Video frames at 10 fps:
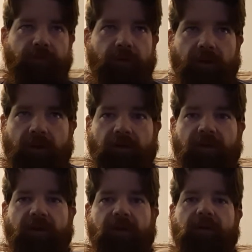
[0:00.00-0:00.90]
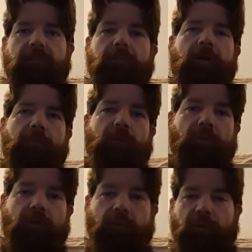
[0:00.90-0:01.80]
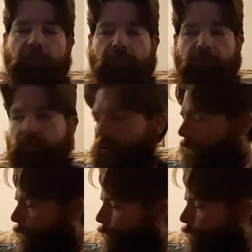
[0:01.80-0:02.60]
and today I'm going to be reviewing